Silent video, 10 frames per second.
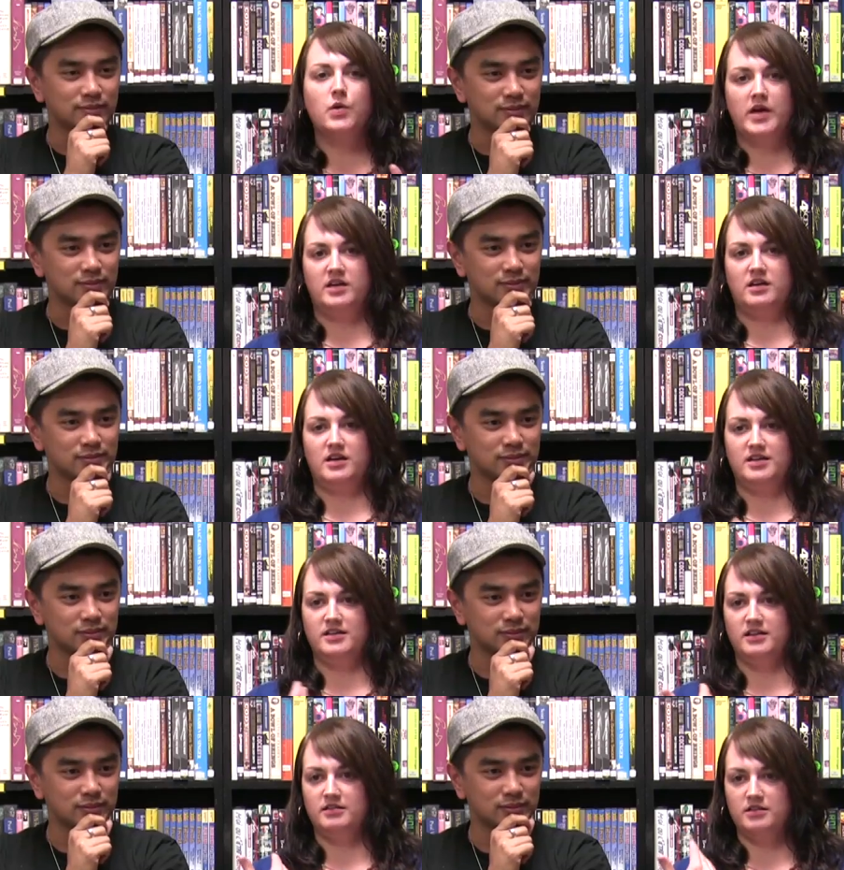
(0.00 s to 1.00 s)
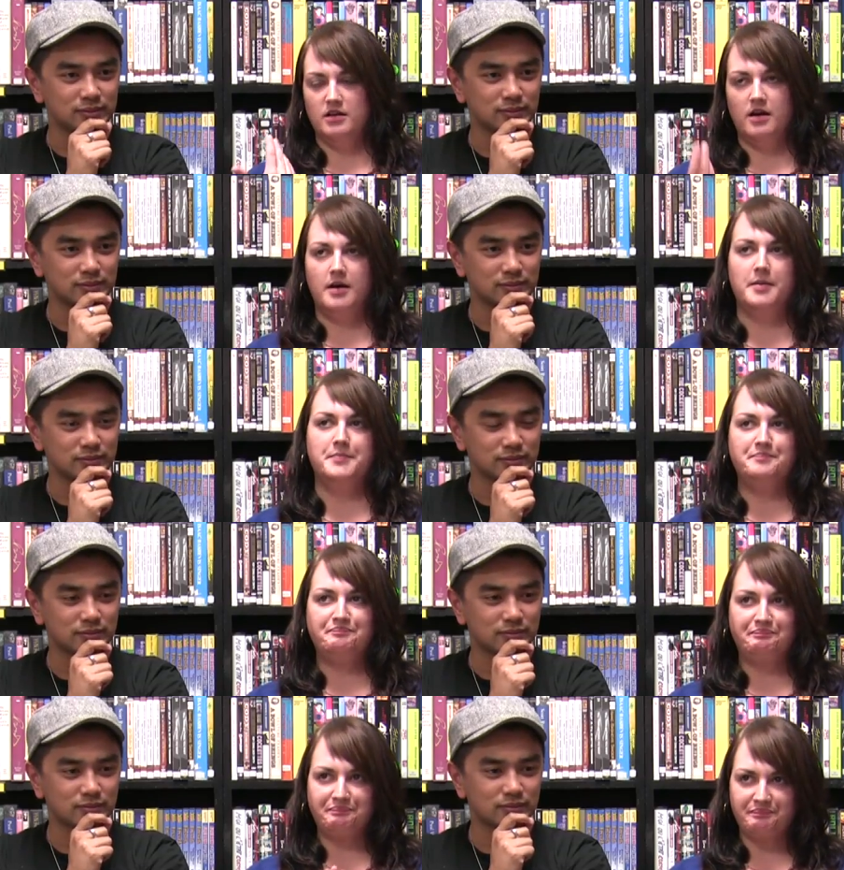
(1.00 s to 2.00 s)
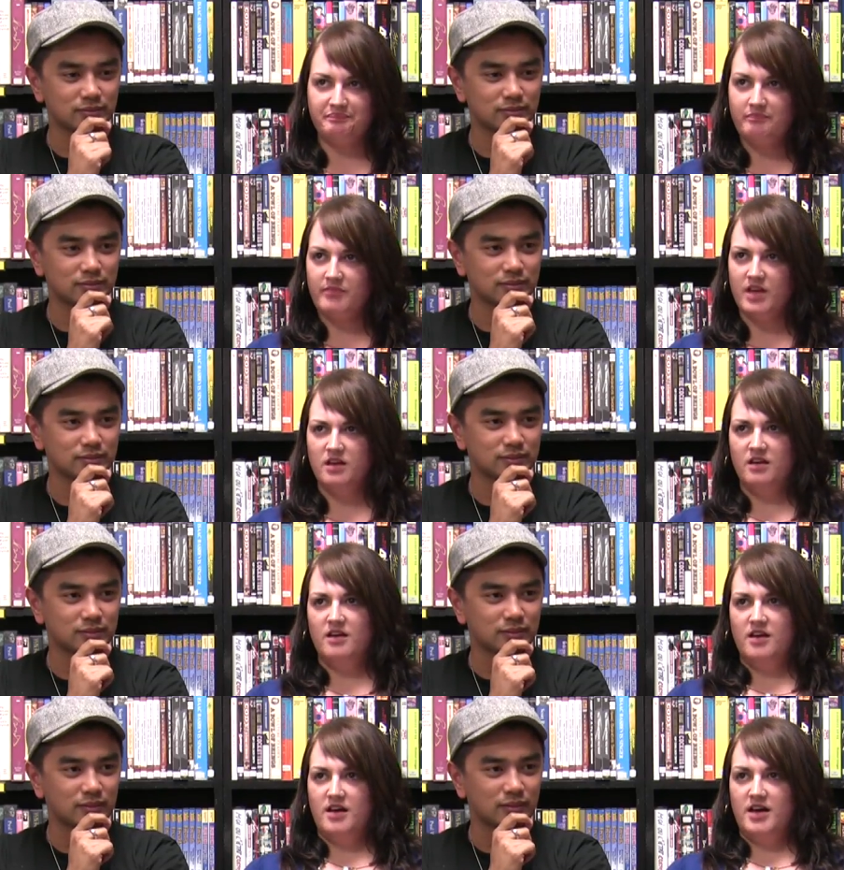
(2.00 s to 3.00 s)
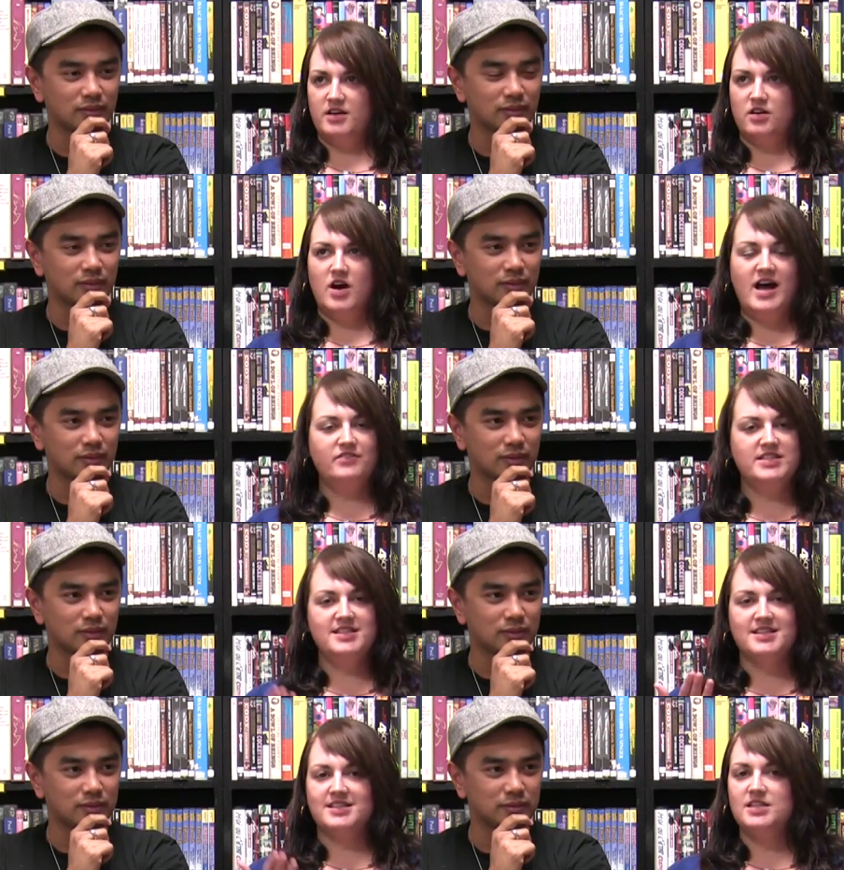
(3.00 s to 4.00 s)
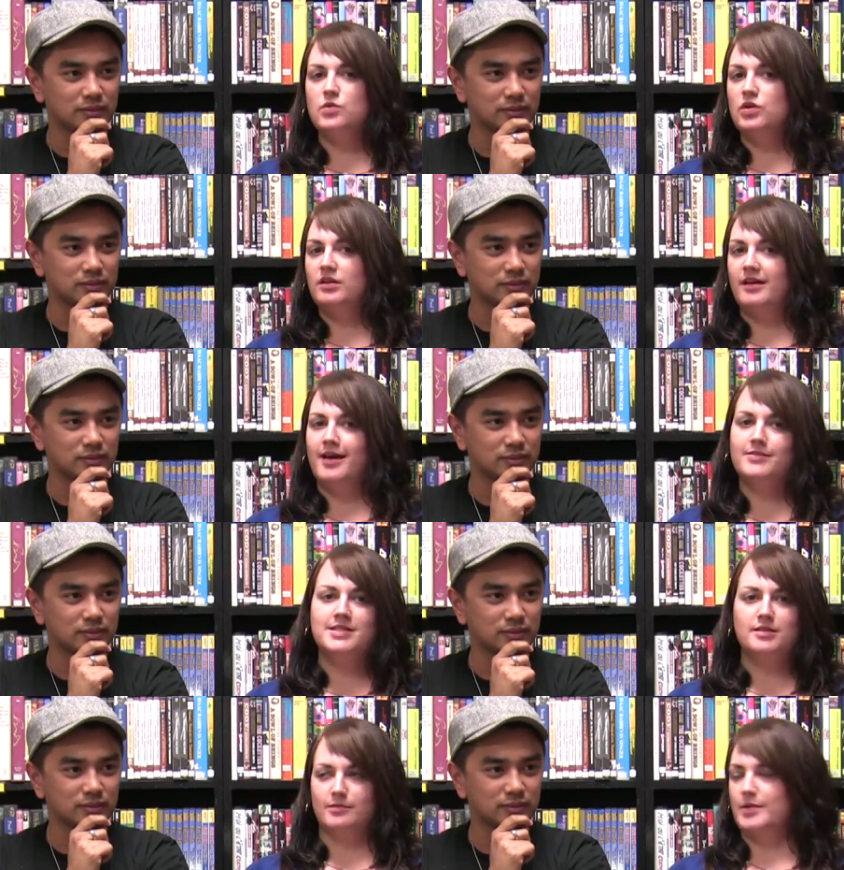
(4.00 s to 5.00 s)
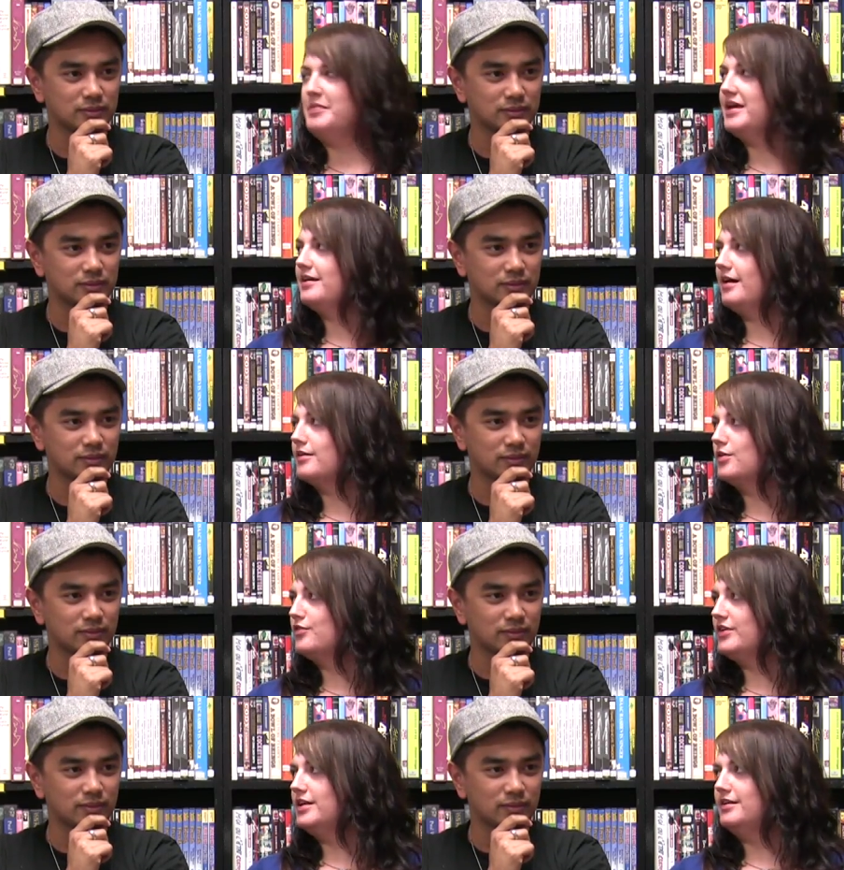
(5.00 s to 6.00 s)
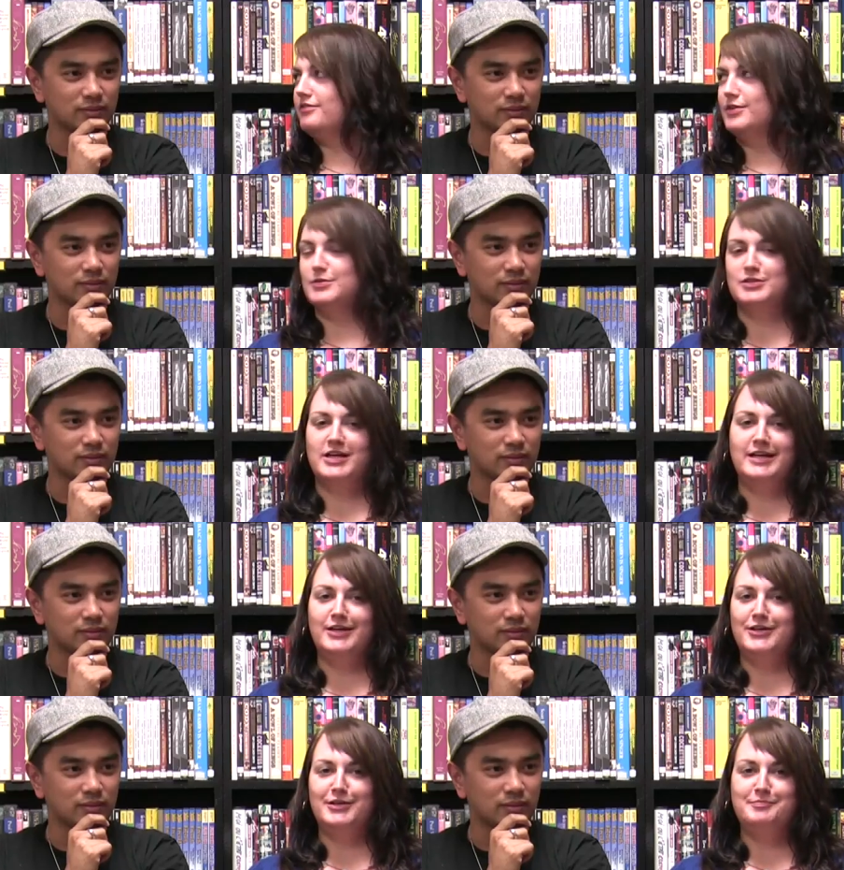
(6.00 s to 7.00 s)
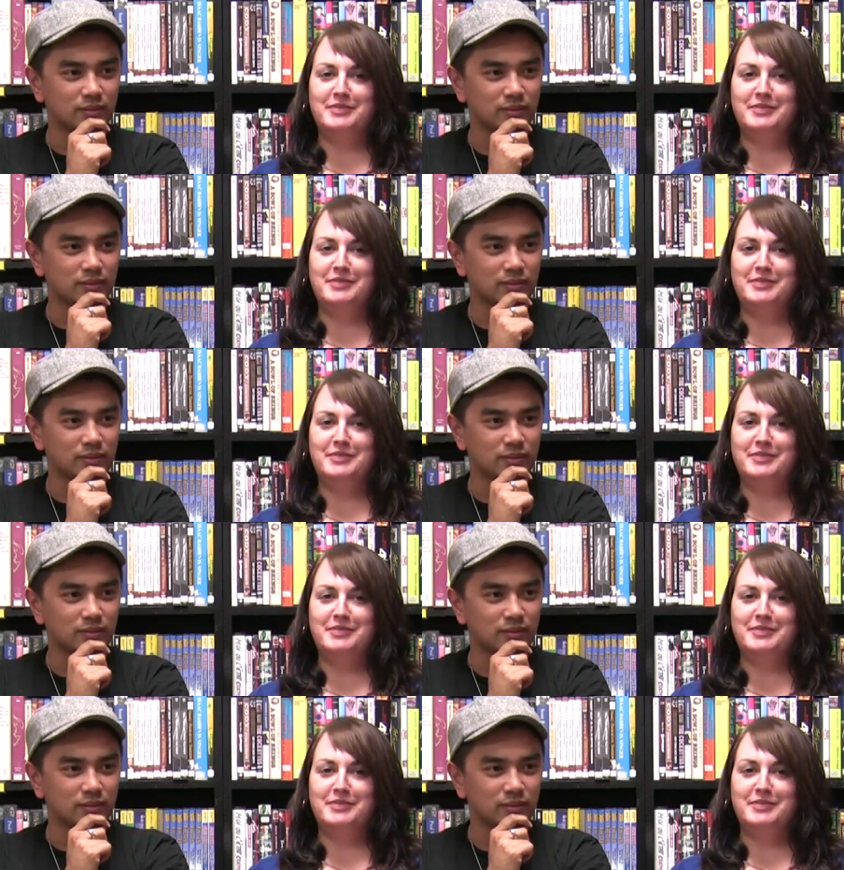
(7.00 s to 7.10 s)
Speaker 1: quick and. Um, I don't know. I haven't seen the sequel and I haven't seen the remake. I don't know if in, if those are any good,